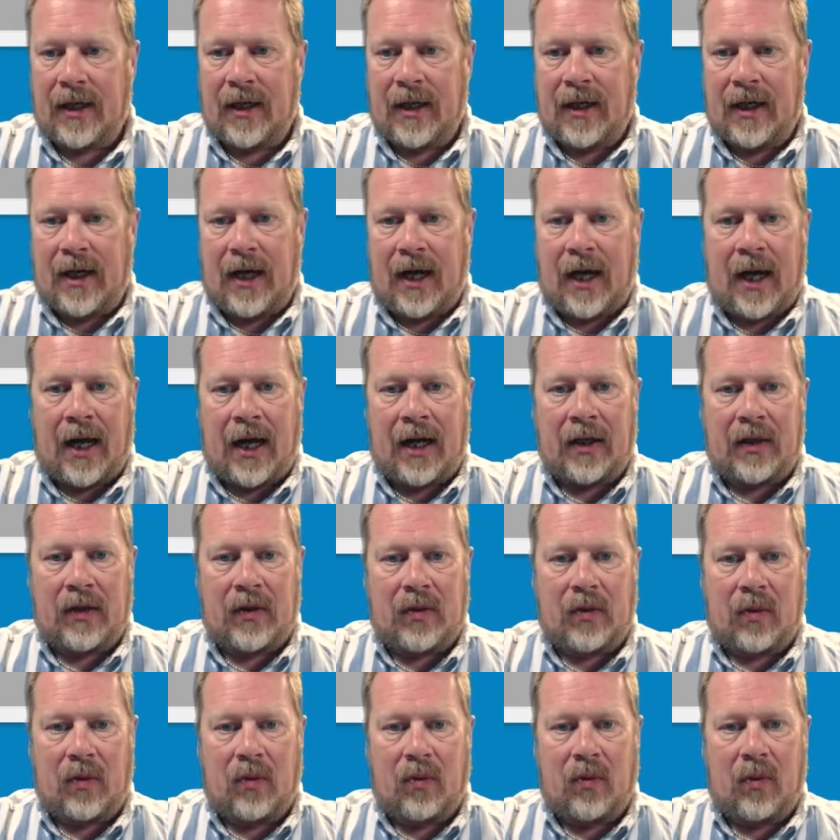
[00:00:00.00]
And
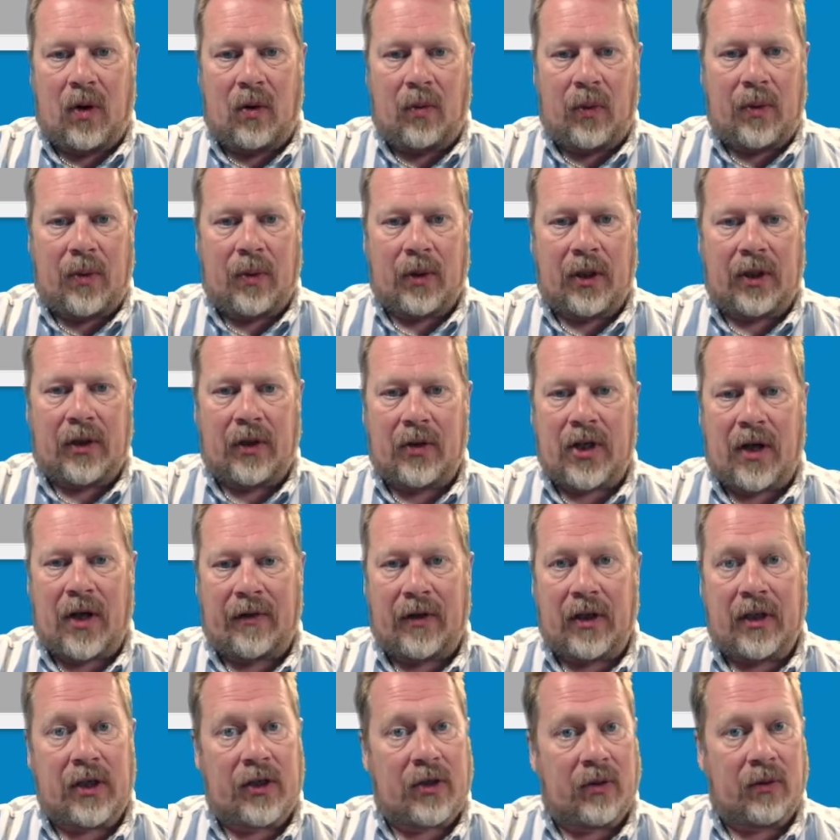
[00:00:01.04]
what we want to do is have the
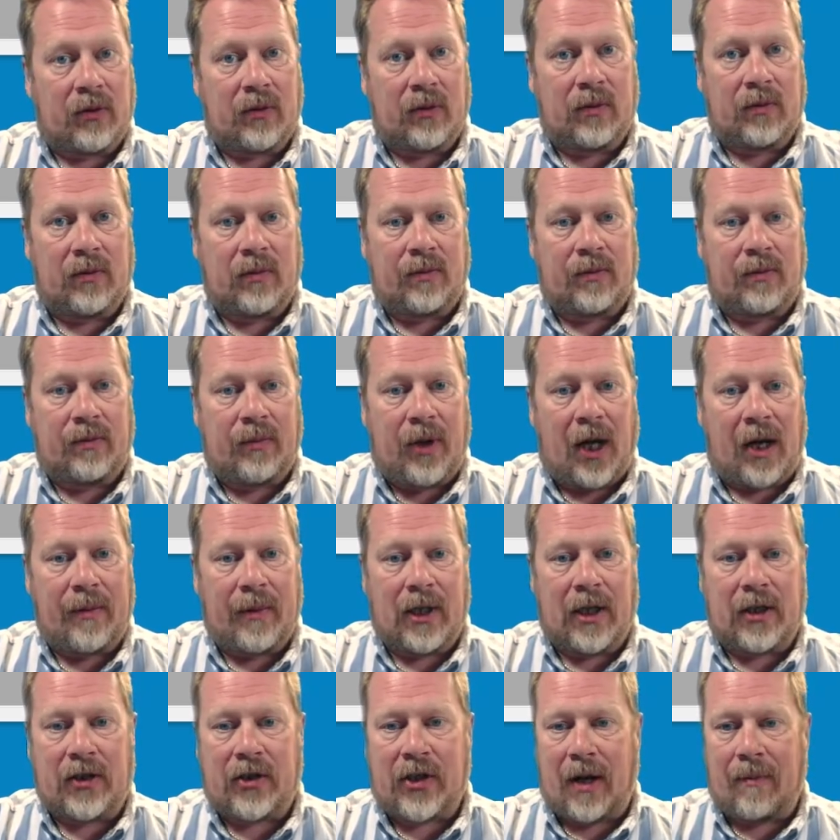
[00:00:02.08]
initial payment
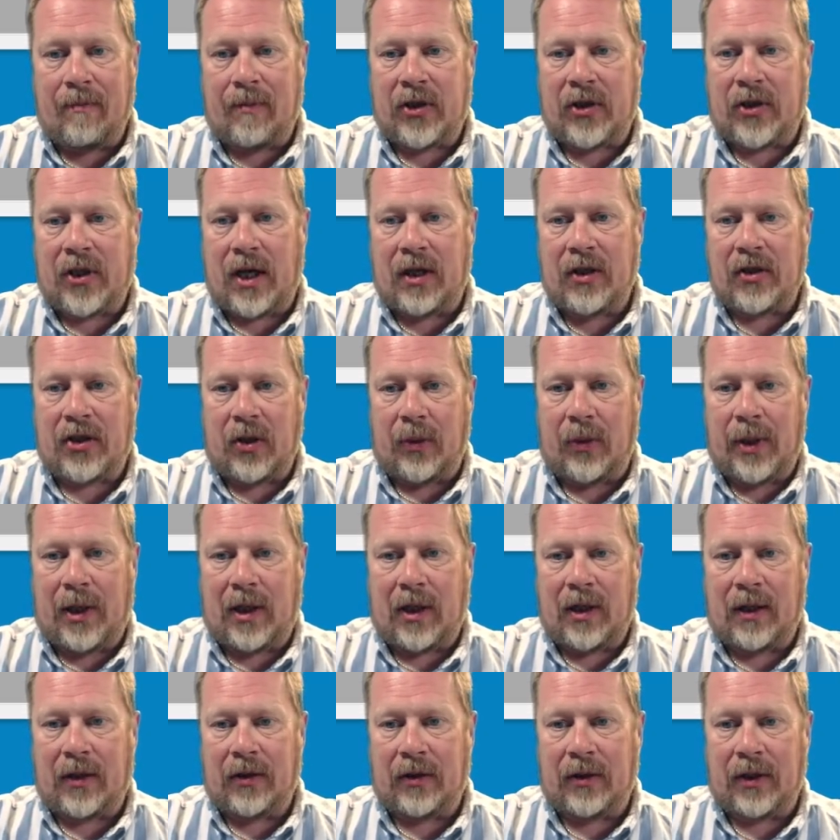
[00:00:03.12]
at 10%. So we
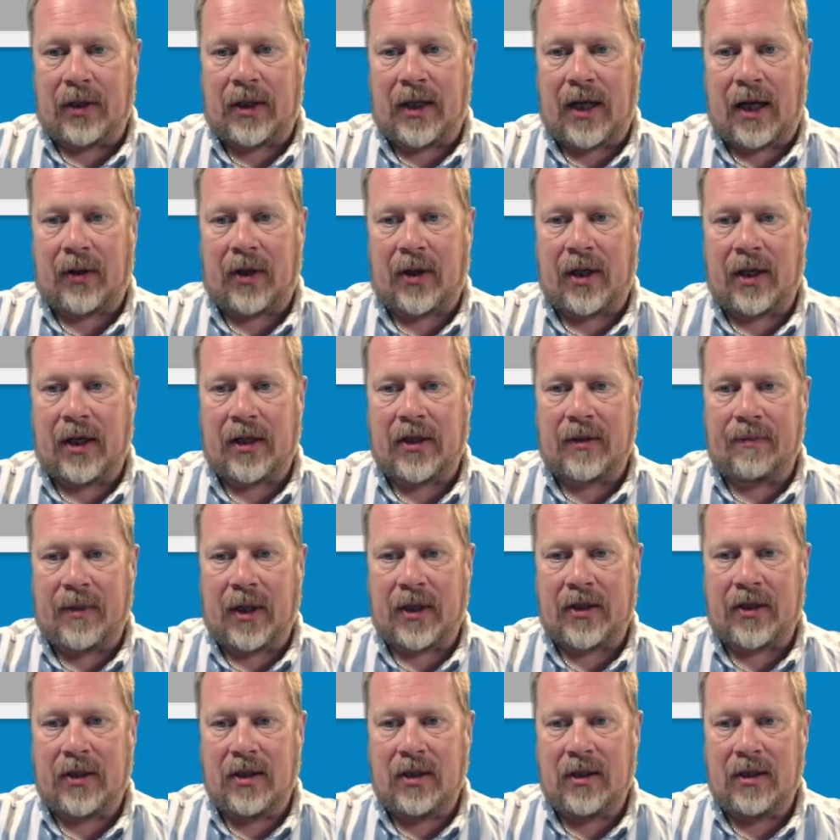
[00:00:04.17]
click on the calculator
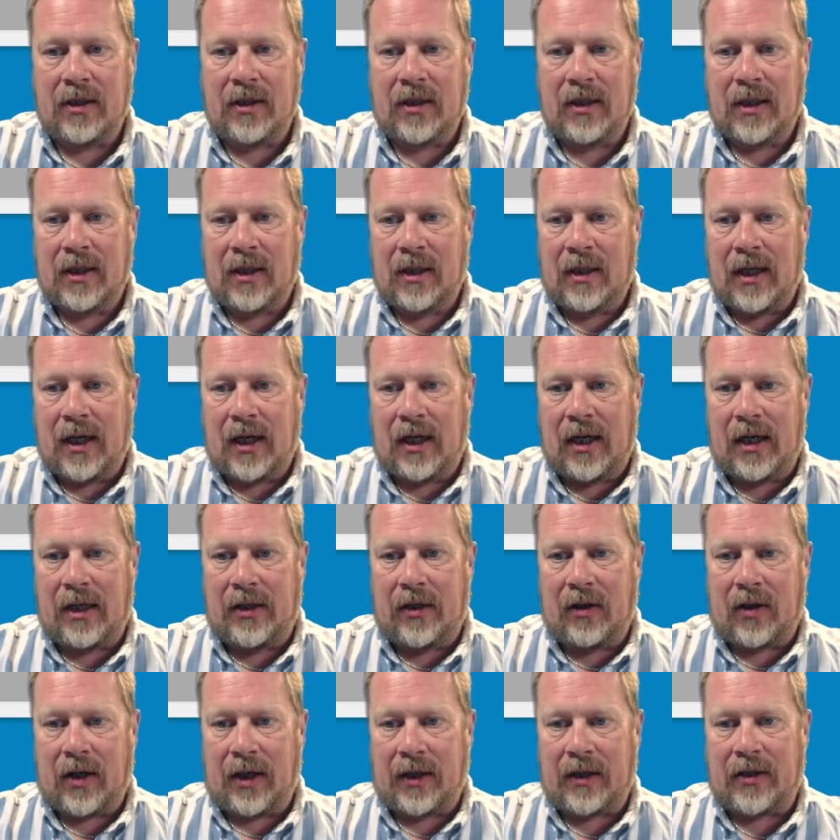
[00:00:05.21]
button, and then you
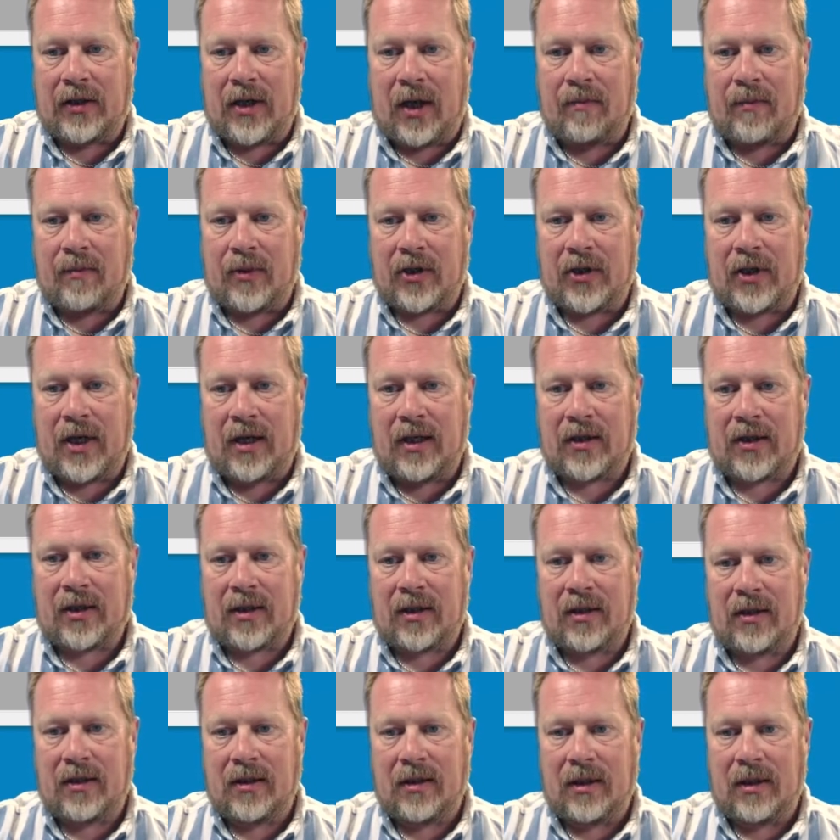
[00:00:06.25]
click 10%,
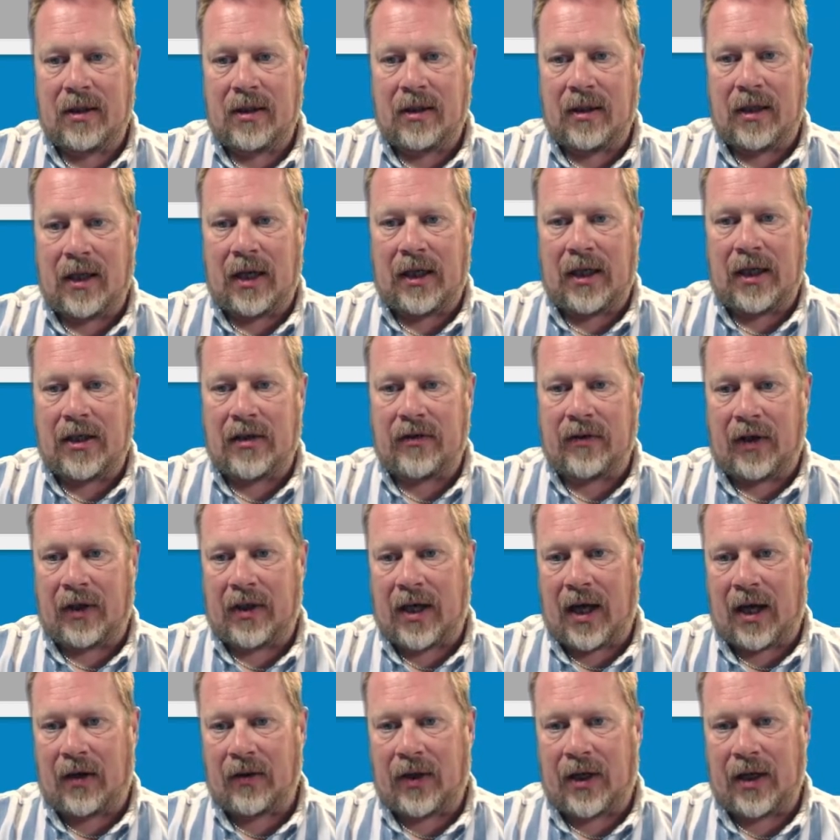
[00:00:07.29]
and Easify
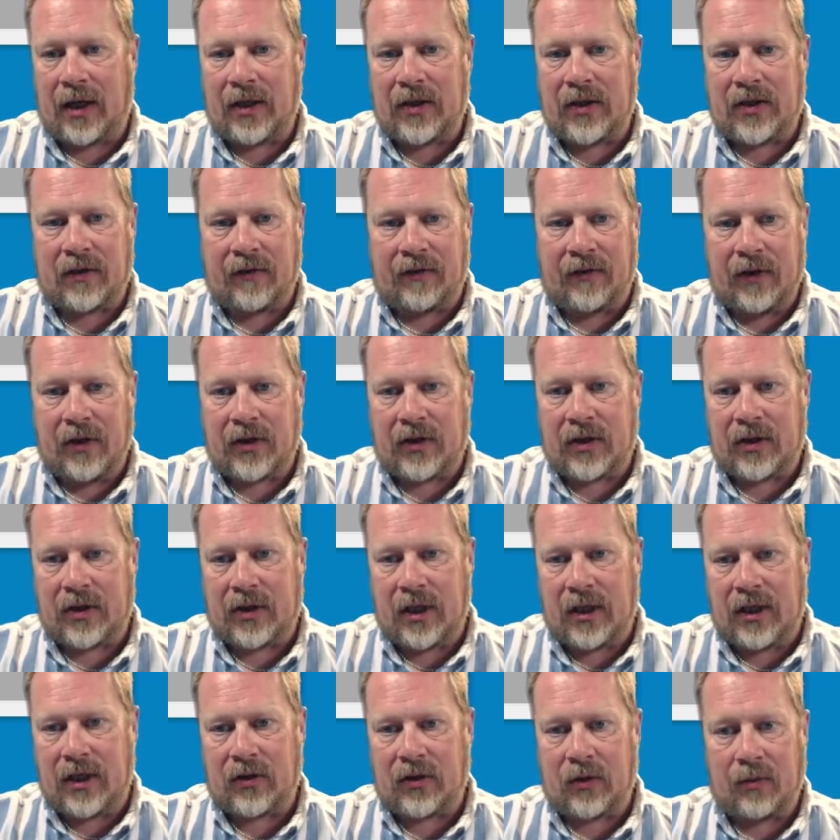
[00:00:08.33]
calculates the first
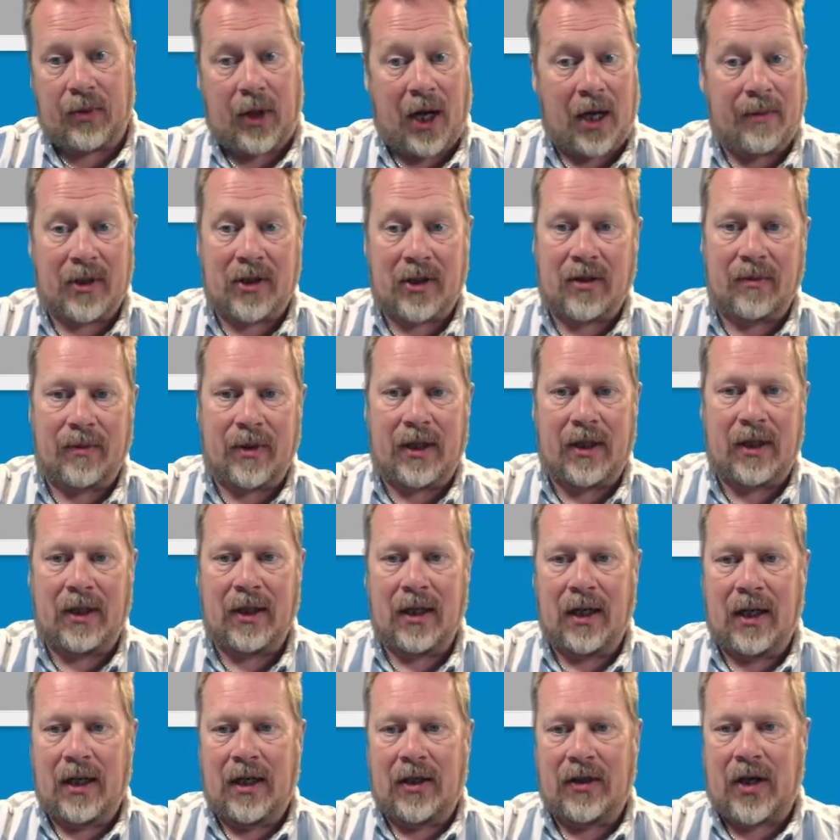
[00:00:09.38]
initial payment to be
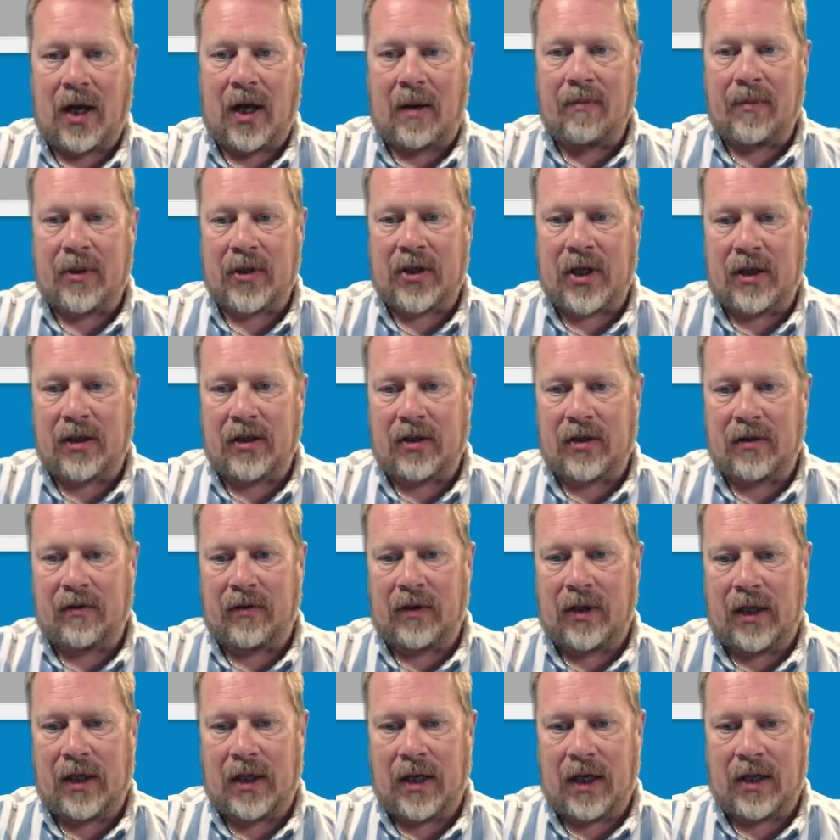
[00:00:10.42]
10% of
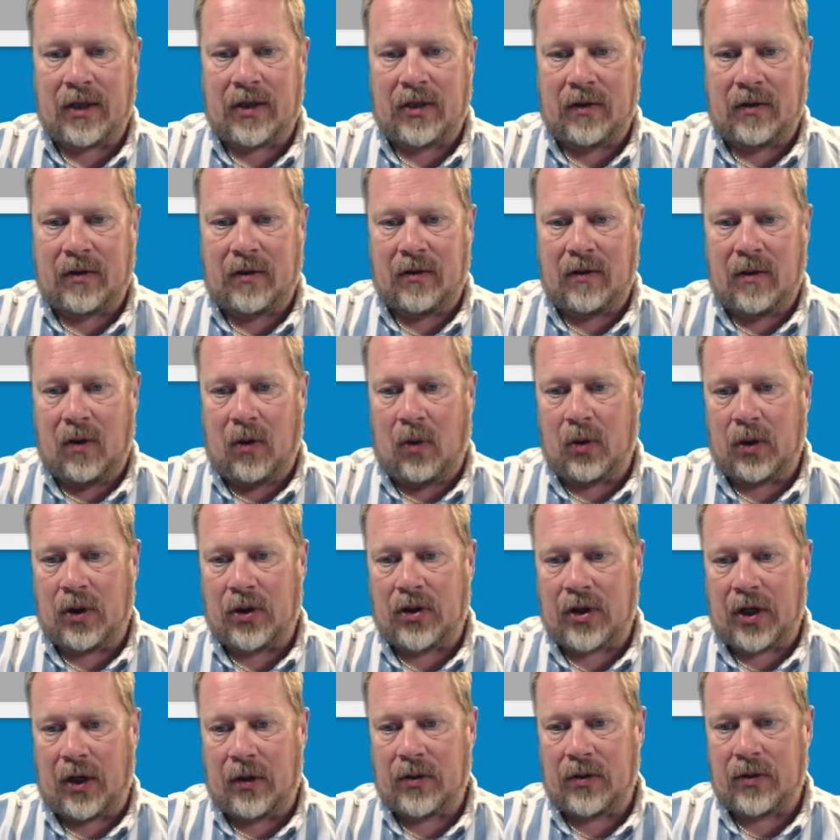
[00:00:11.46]
the order
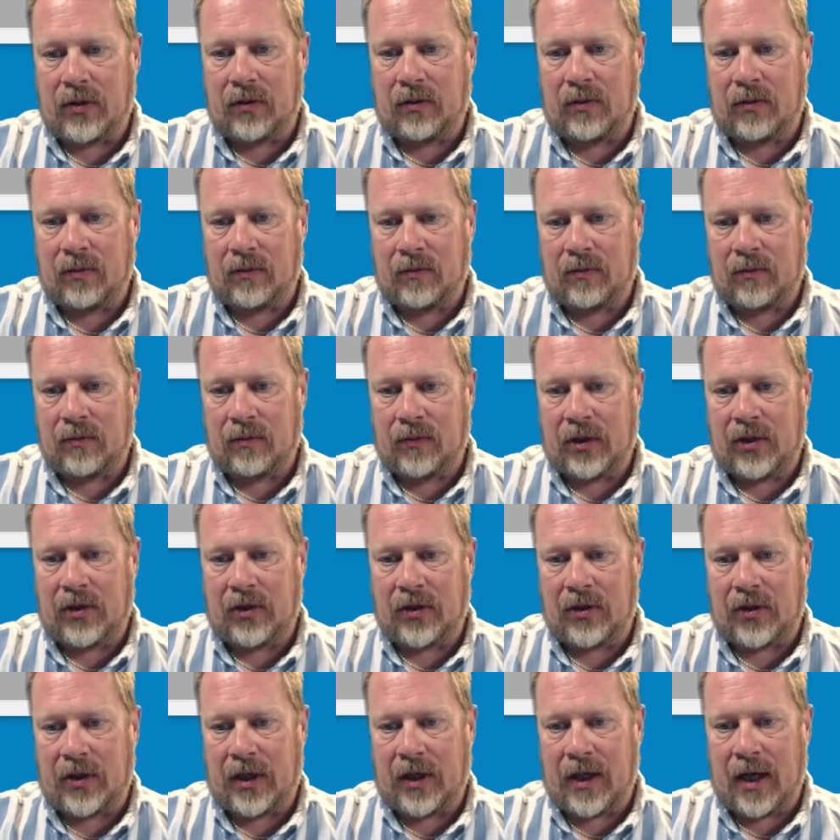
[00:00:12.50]
total, which you can
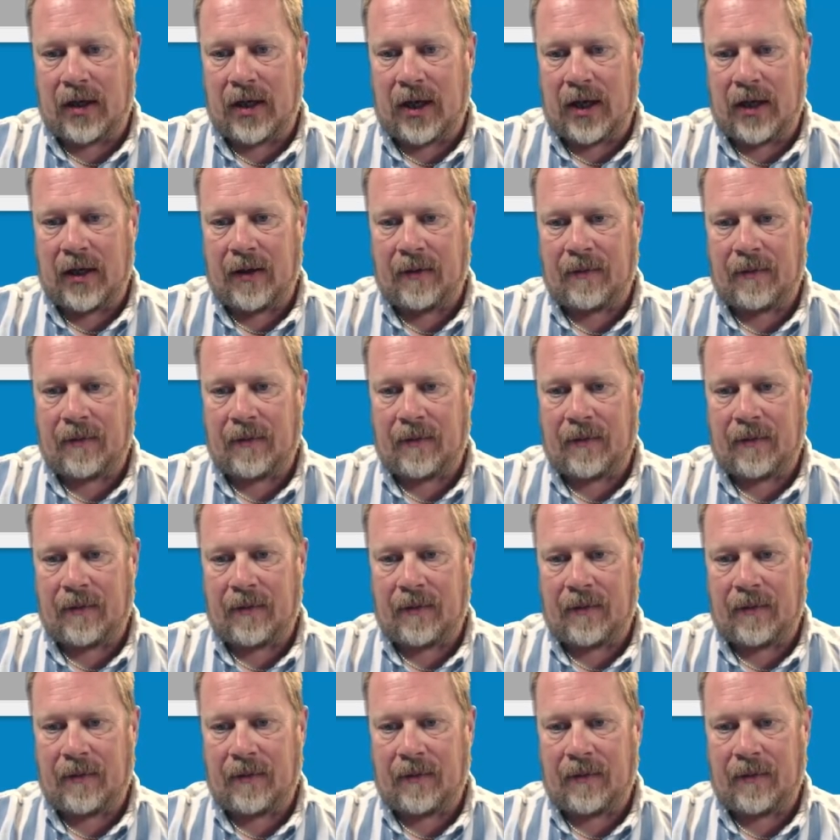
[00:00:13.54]
see down here.